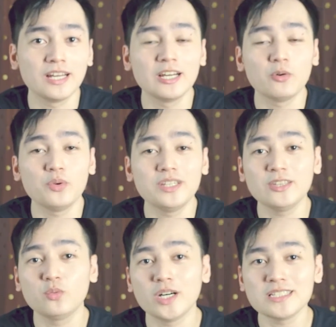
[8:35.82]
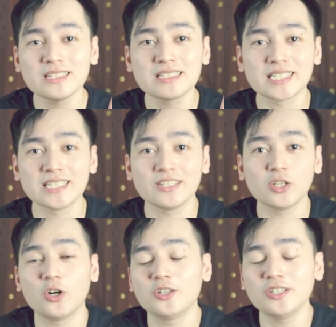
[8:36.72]
We need one success in
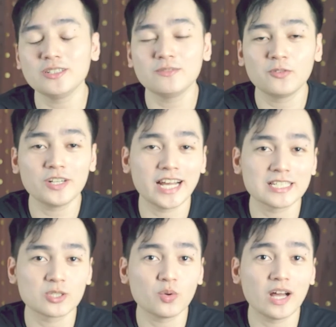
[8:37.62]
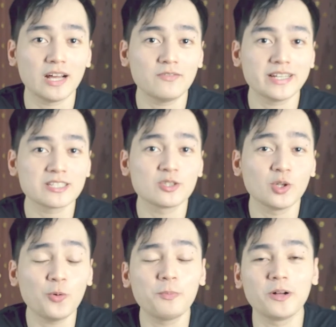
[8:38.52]
order for us to have a
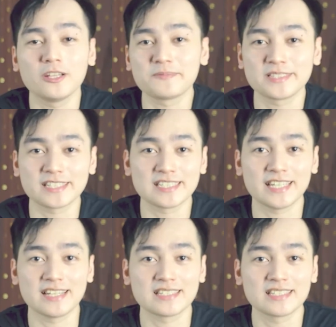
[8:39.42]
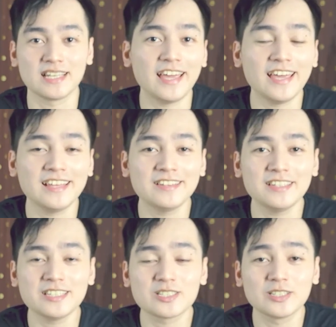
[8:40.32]
snowball of success. And
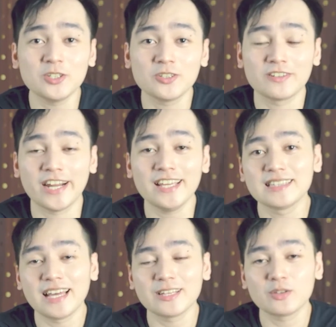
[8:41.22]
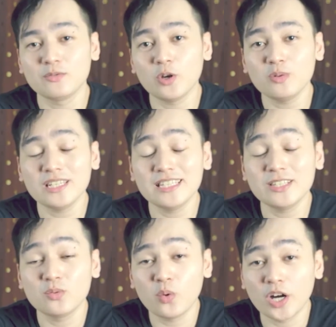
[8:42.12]
it's good, right? That we only need
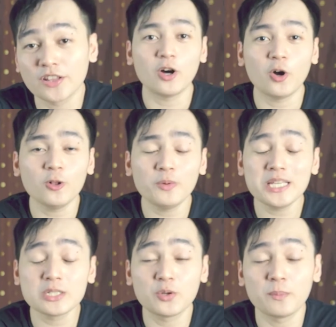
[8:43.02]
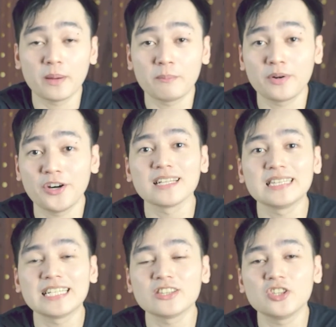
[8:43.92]
one. Always remember
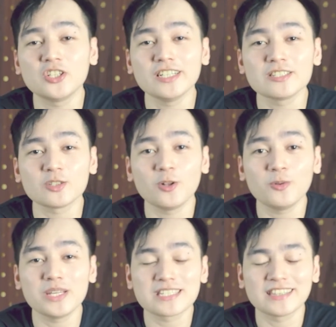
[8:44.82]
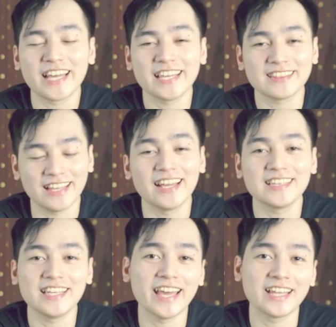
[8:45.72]
that there is always light at the
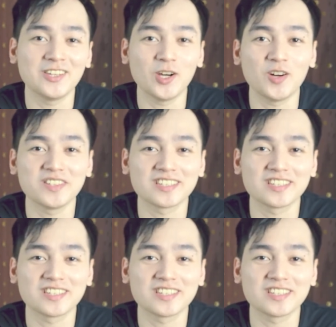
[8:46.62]
end of the